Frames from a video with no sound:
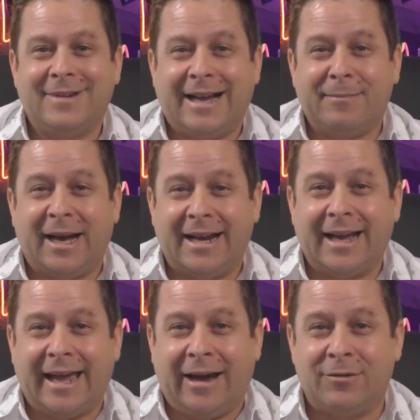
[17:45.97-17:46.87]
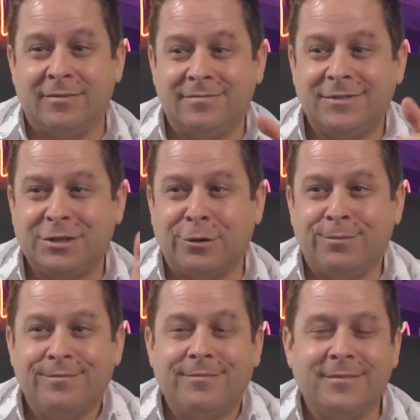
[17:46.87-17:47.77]
I'm not an accountant,
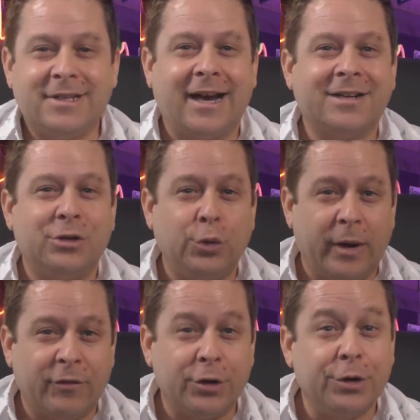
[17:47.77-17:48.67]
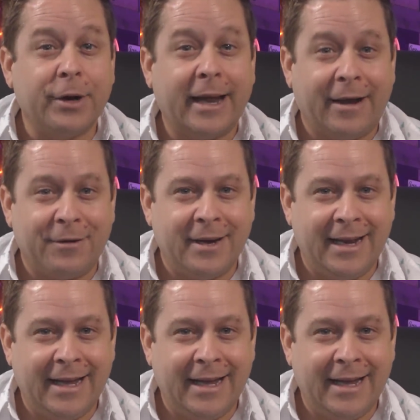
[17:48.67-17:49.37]
so talk to whoever your accountant